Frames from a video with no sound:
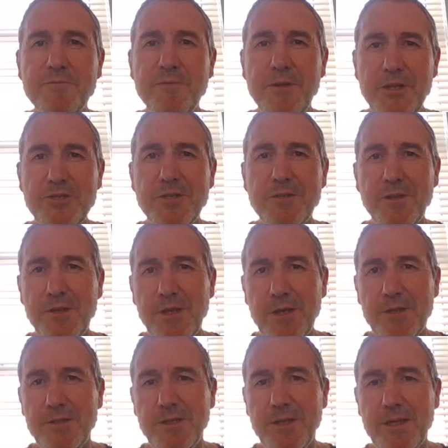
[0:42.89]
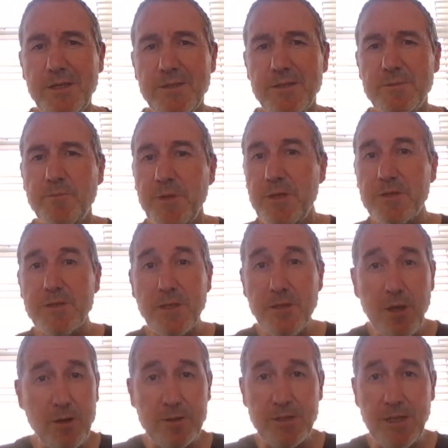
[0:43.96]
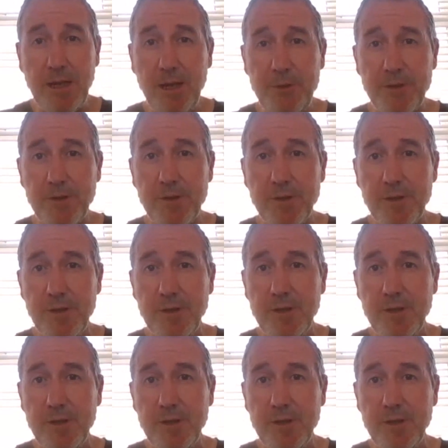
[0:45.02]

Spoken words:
finished in the 1980s, because a lot has happened